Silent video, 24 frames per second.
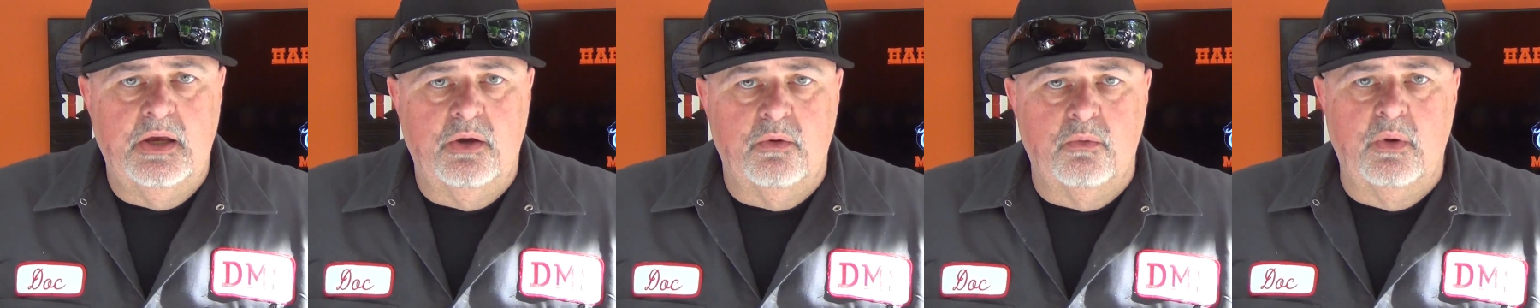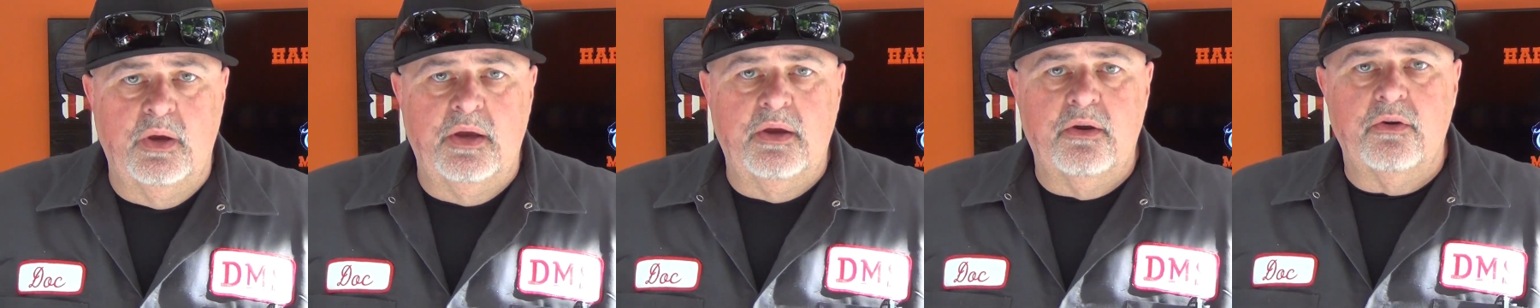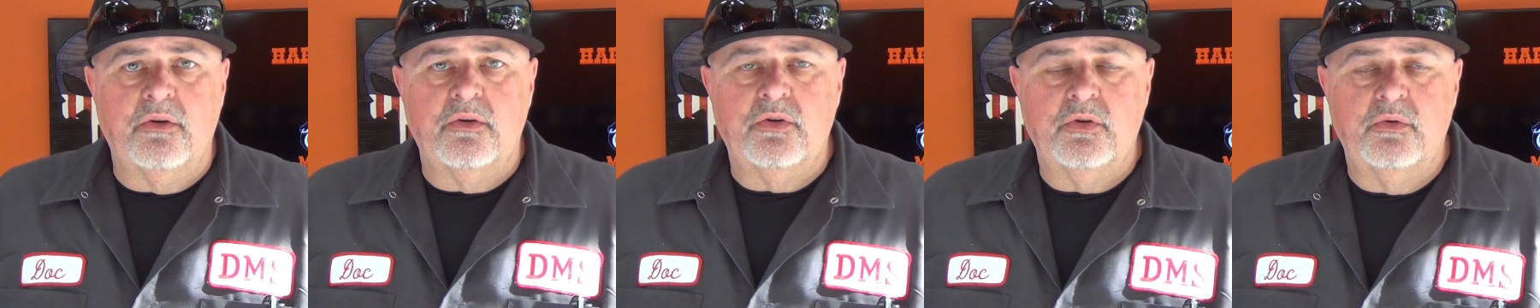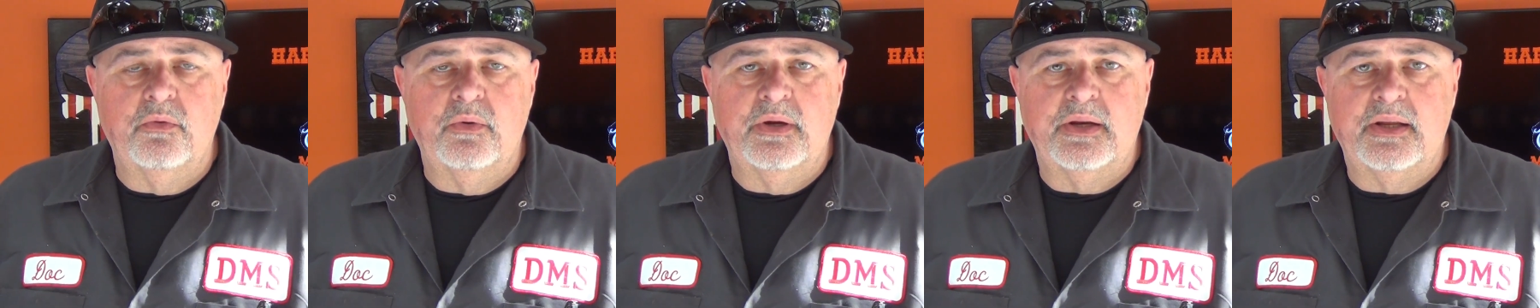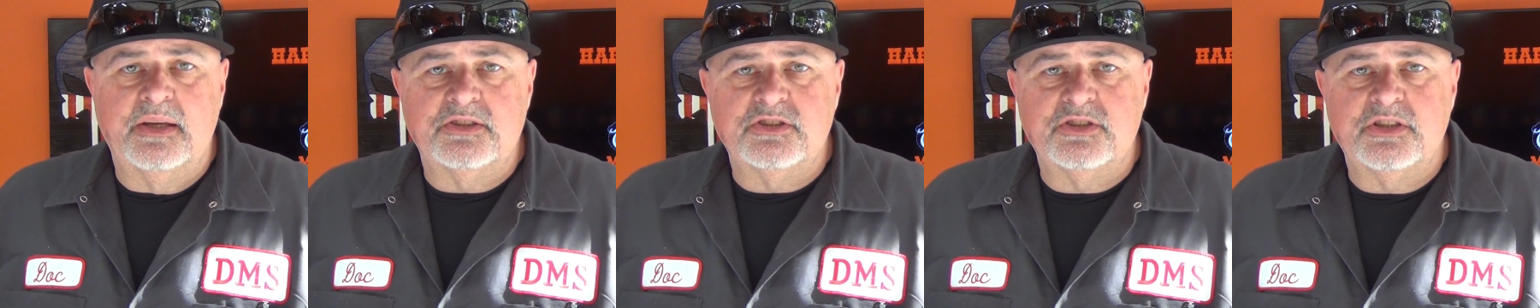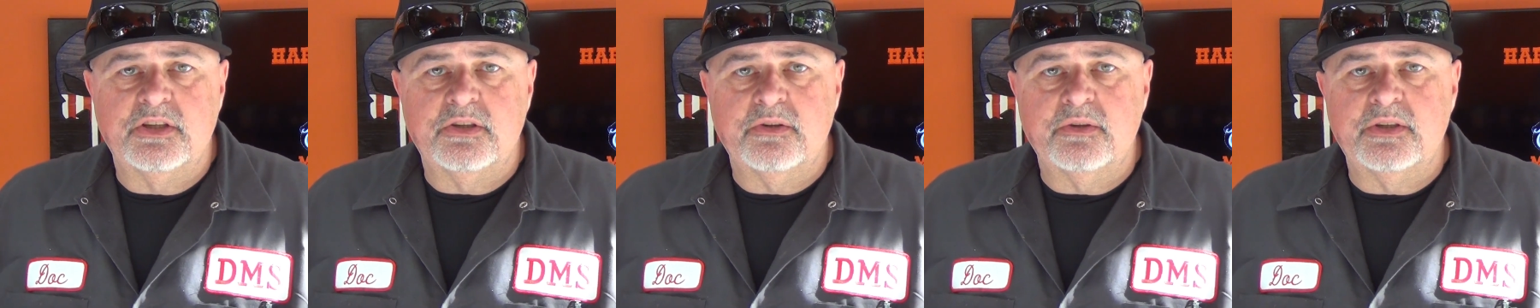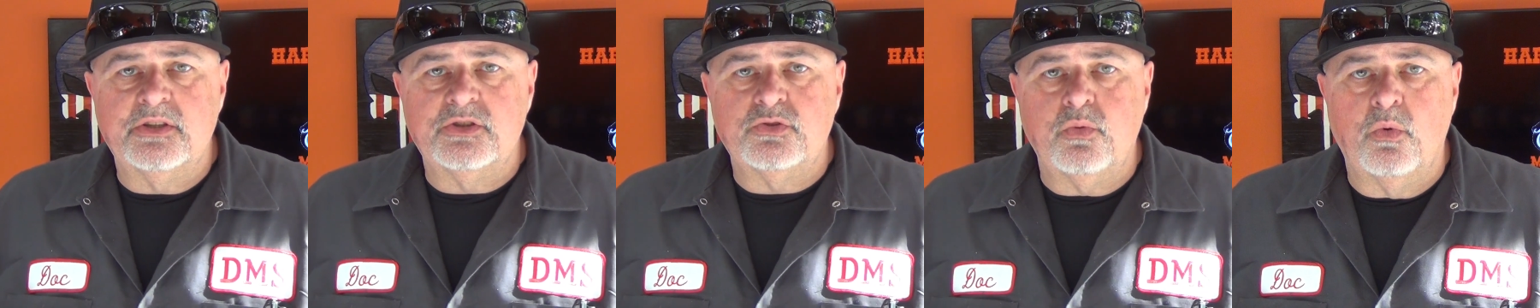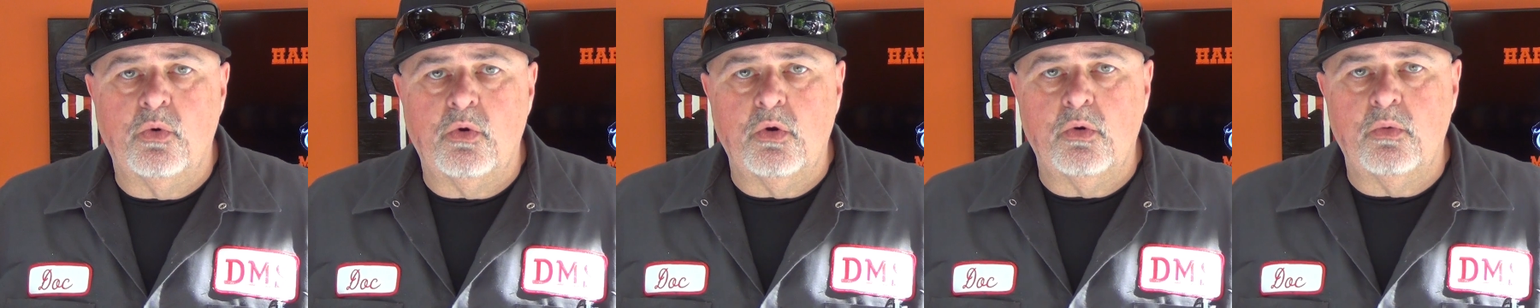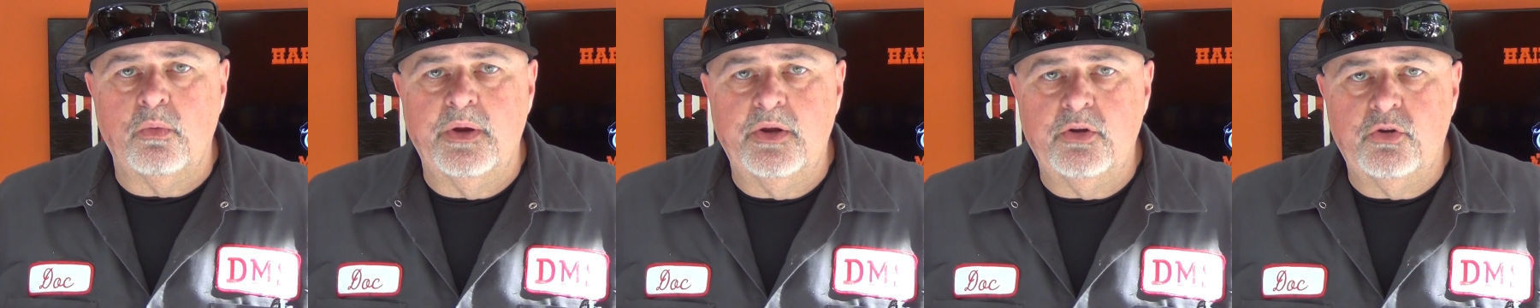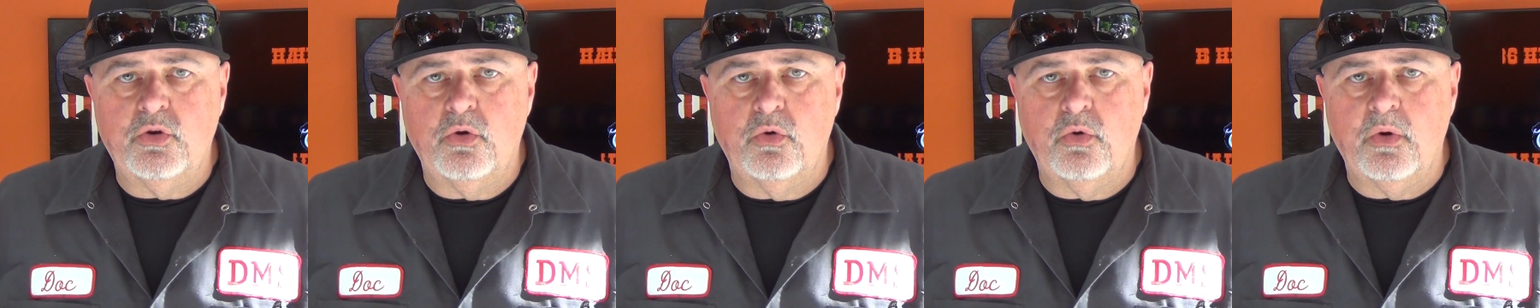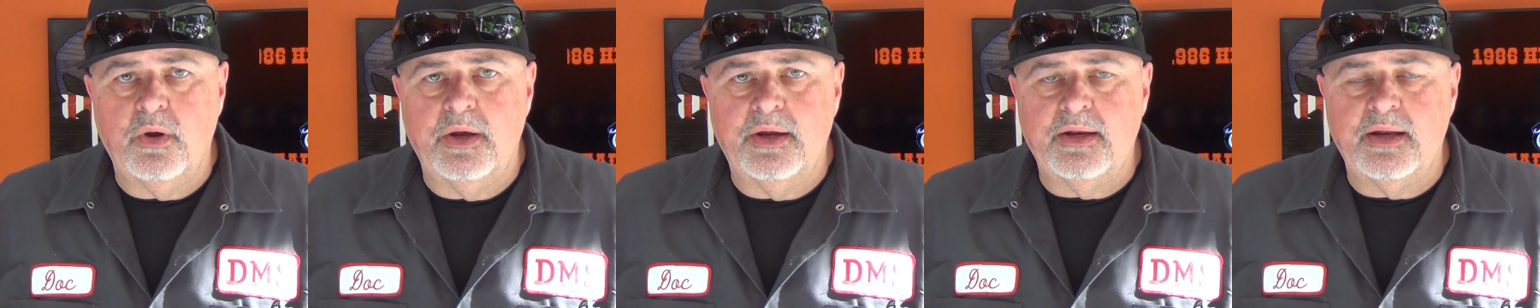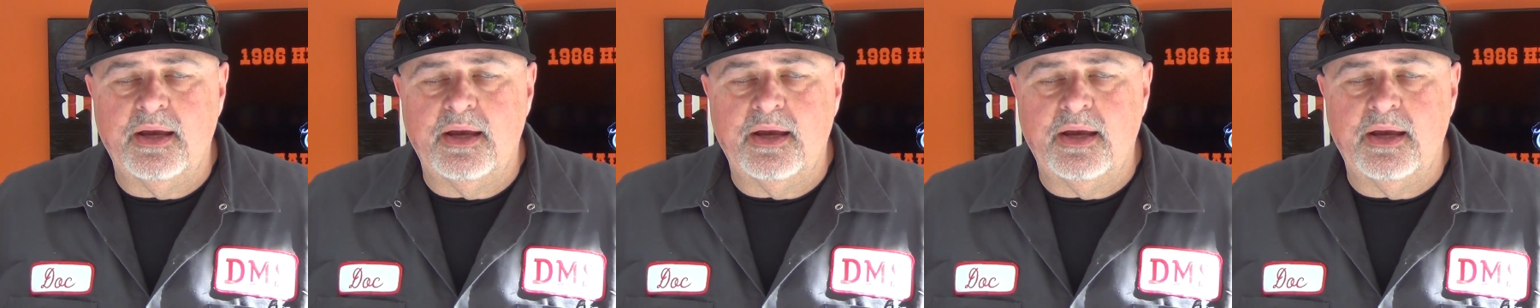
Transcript: we are doing a series where we tore a